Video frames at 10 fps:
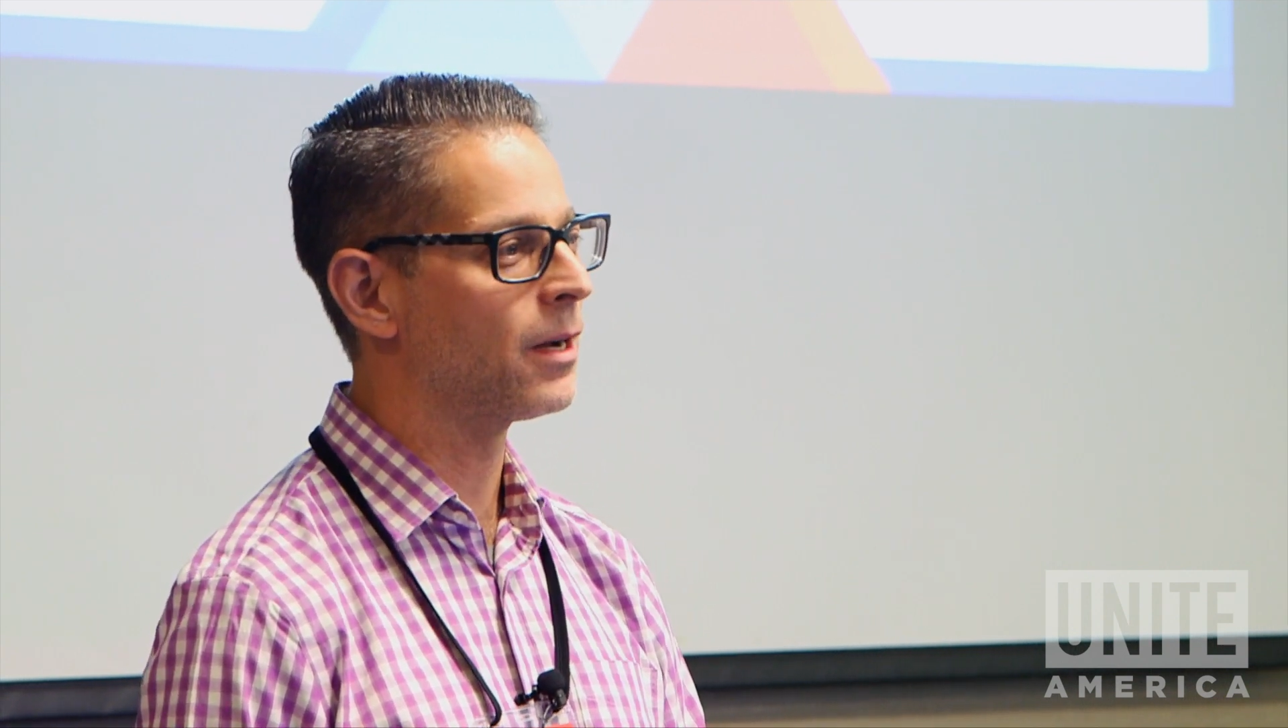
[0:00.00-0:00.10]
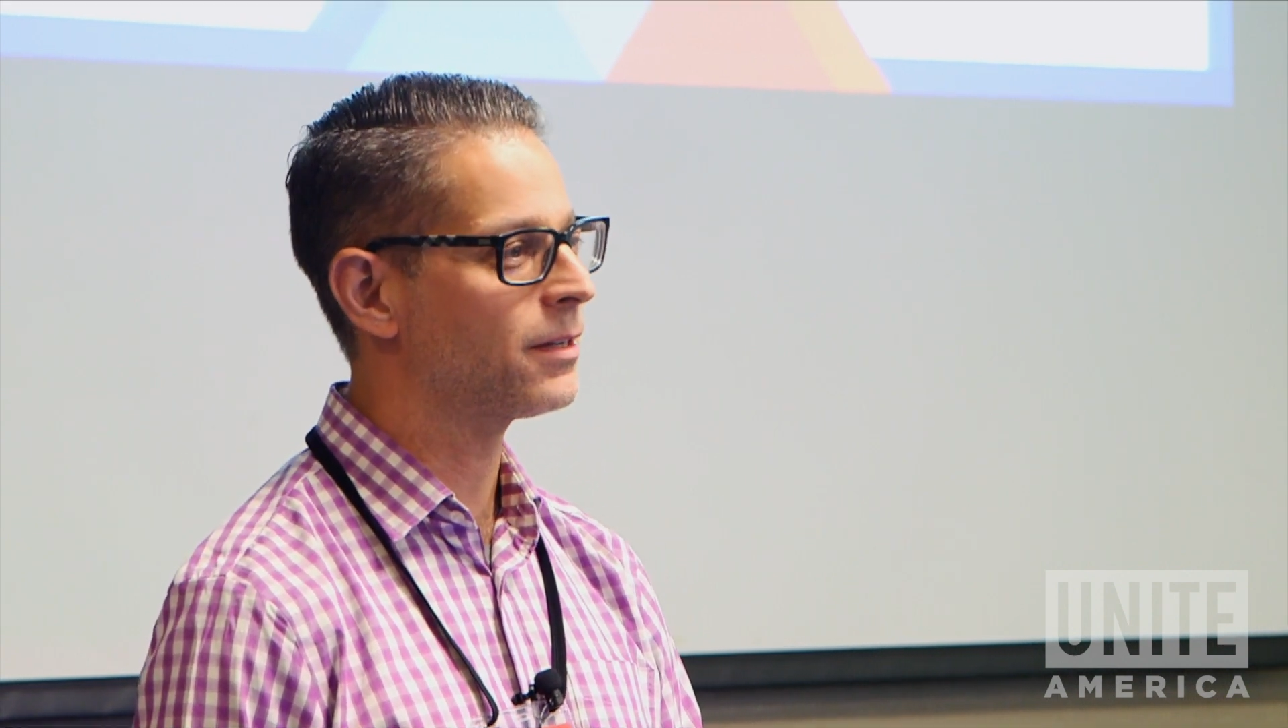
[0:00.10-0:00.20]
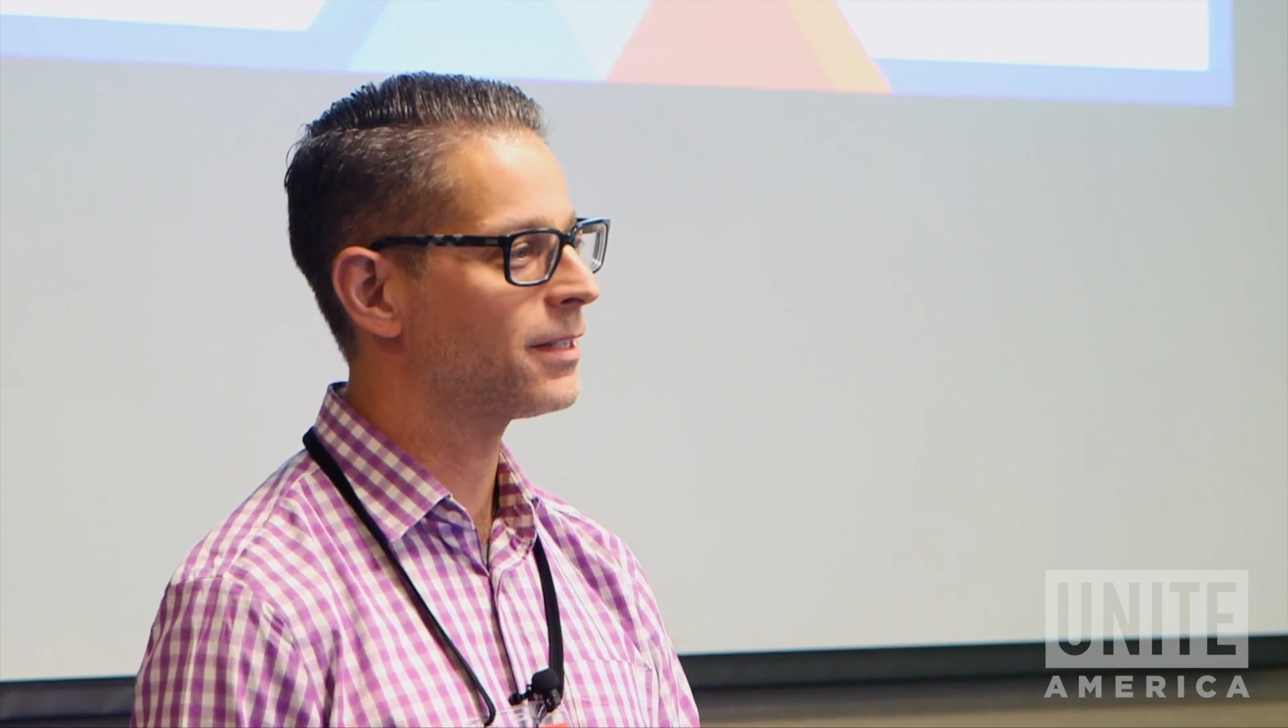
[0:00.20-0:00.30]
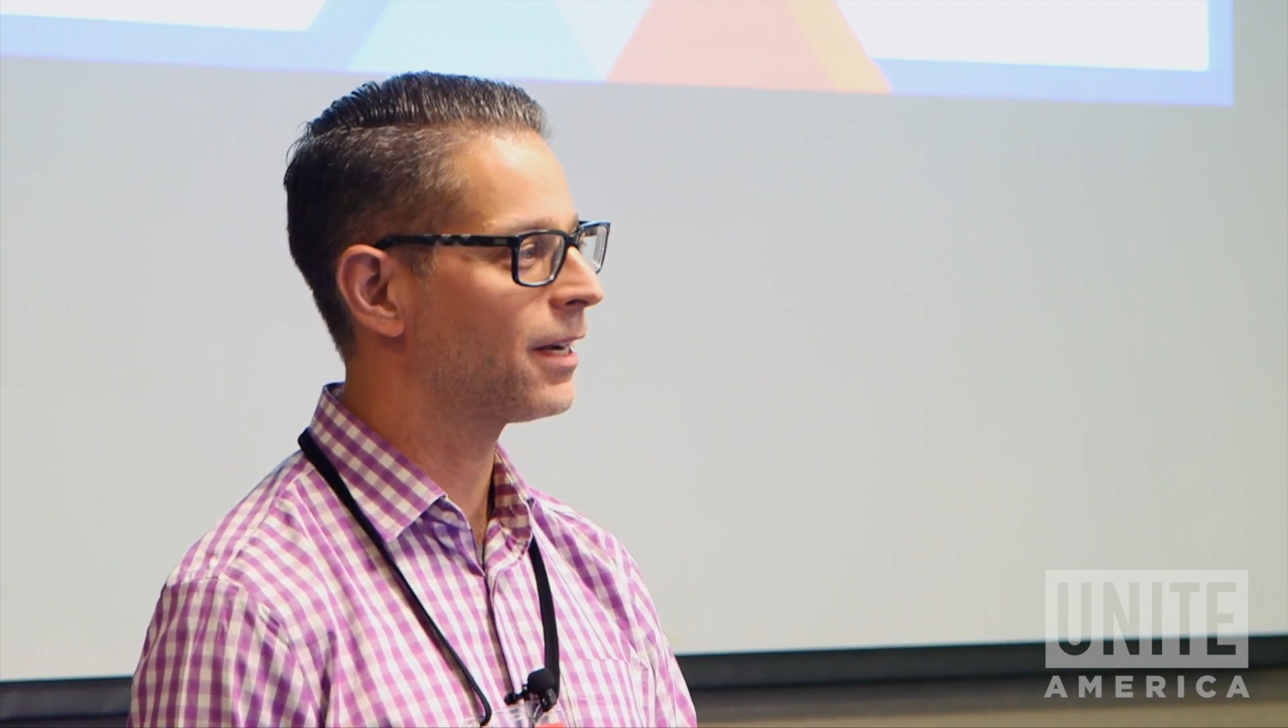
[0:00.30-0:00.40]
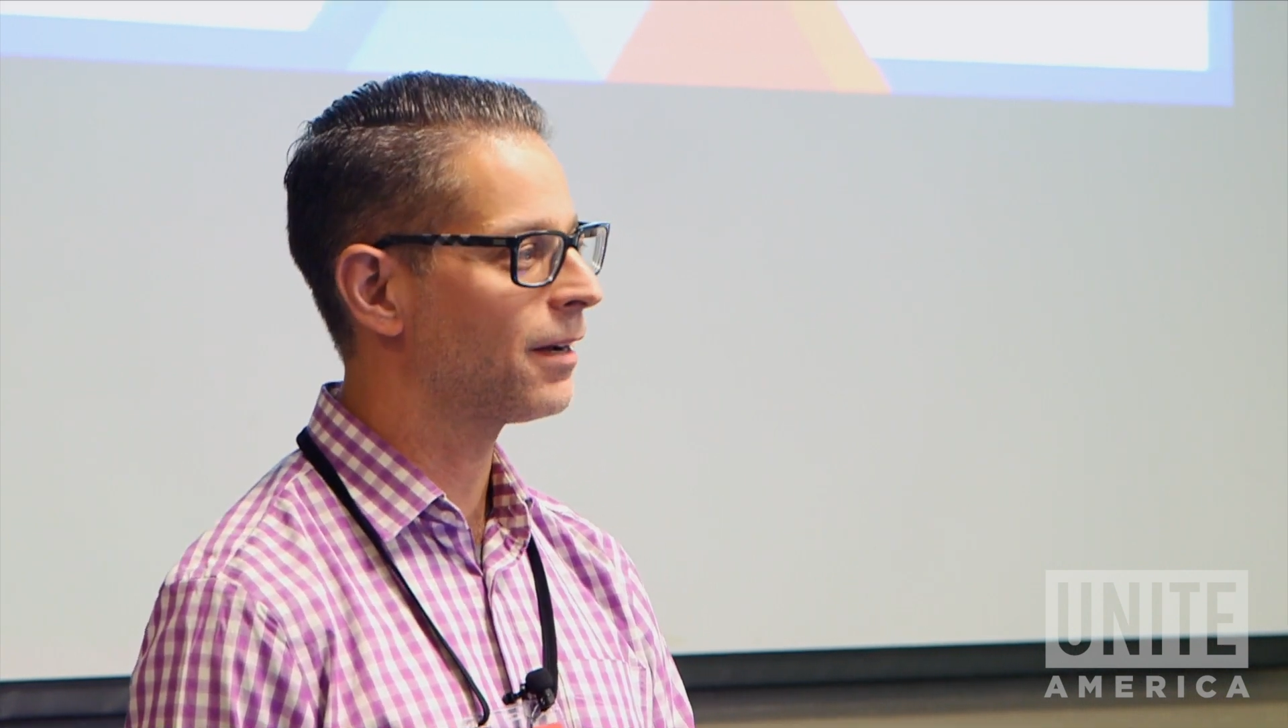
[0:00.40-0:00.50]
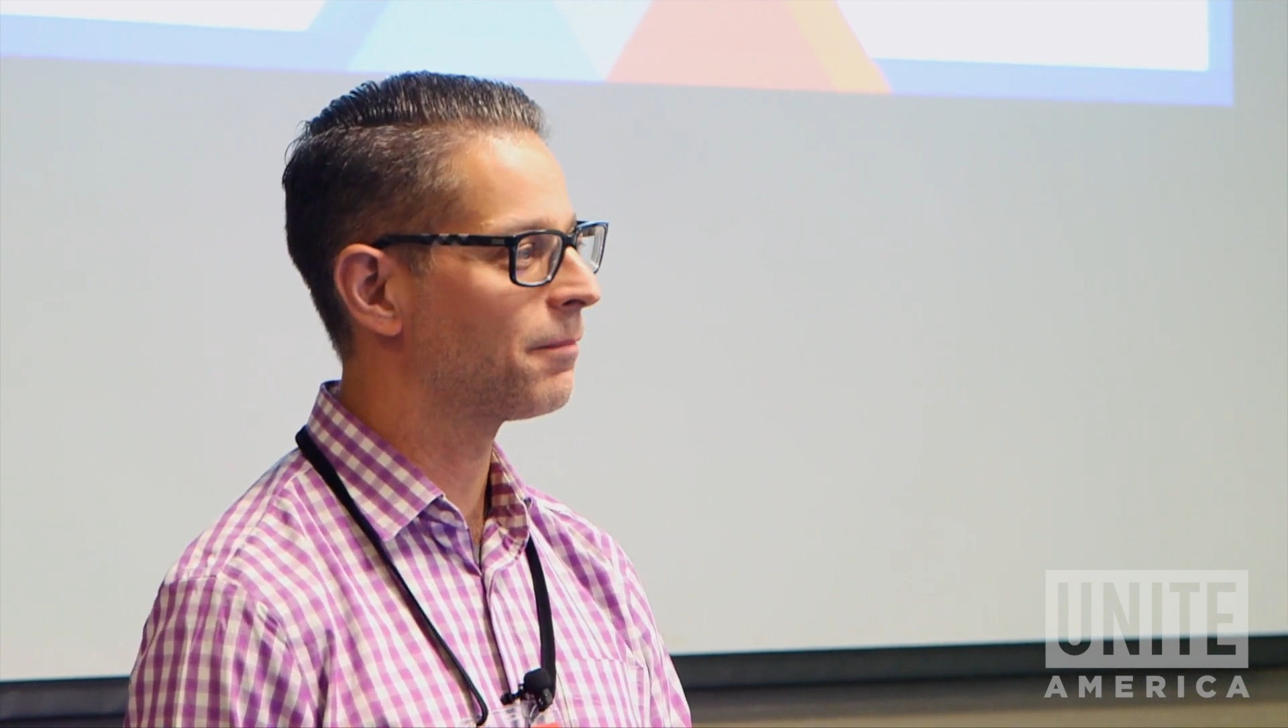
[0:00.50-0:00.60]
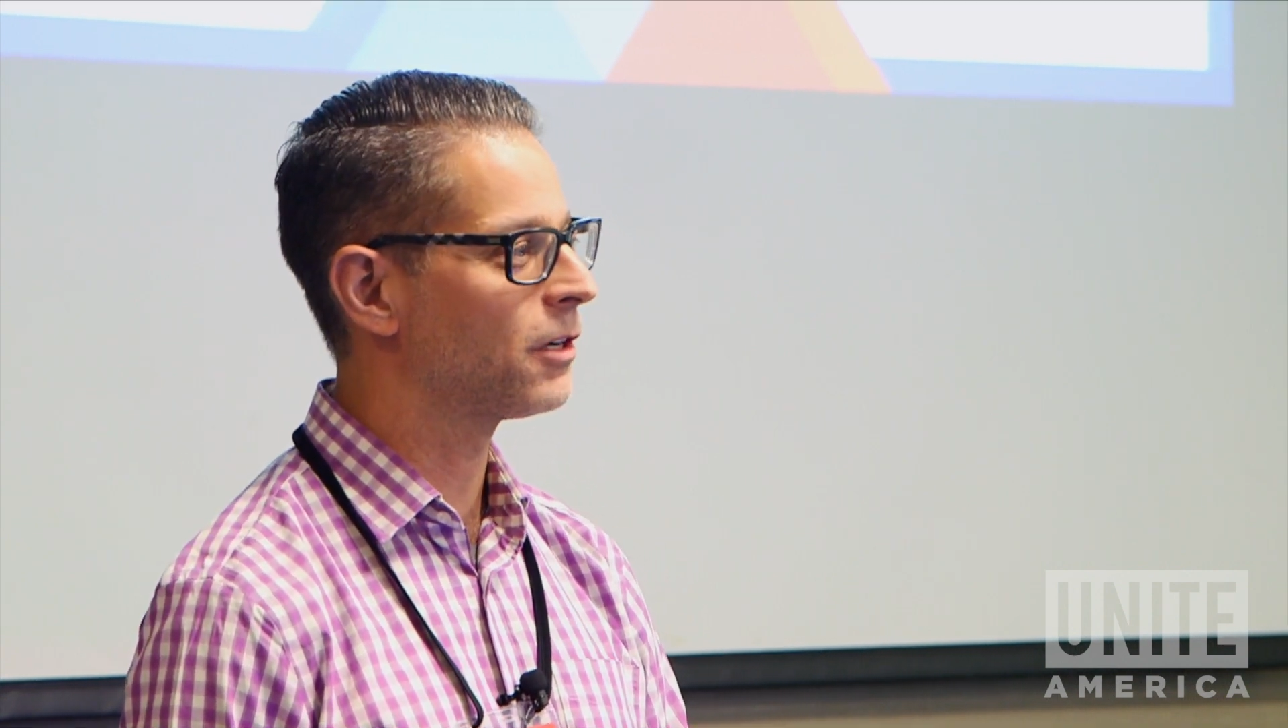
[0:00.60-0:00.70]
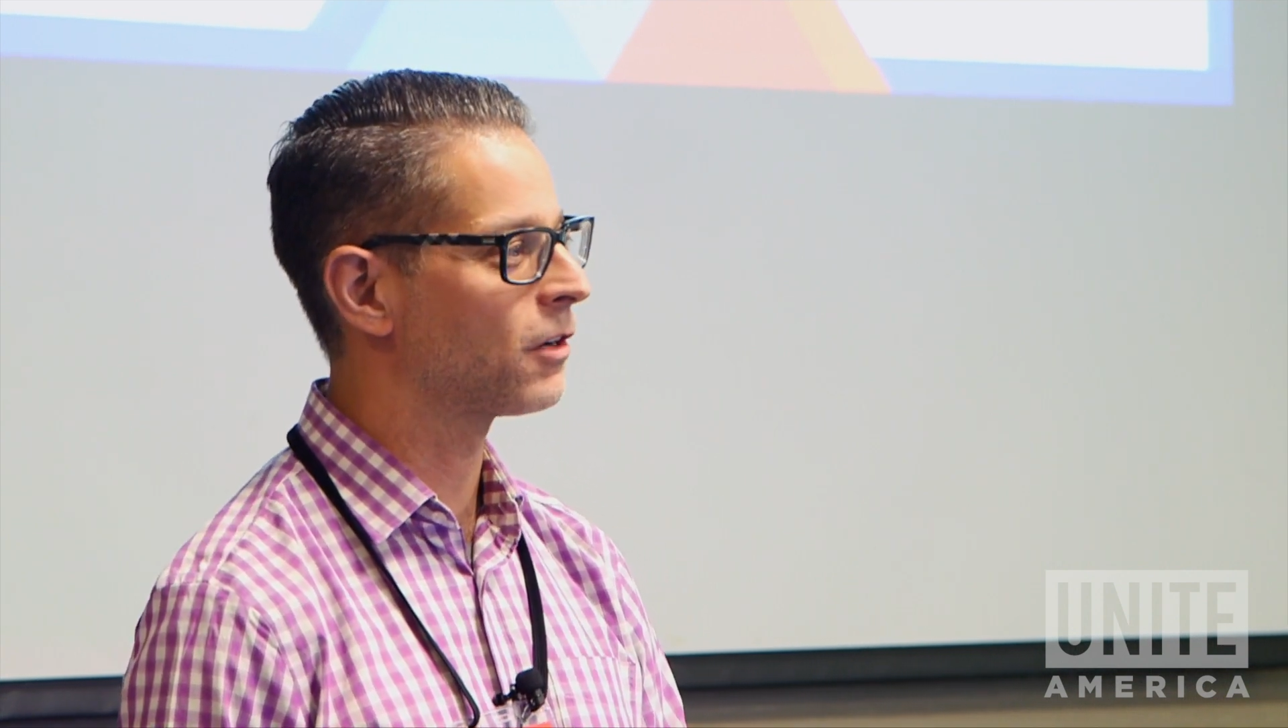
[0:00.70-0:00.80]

but I'm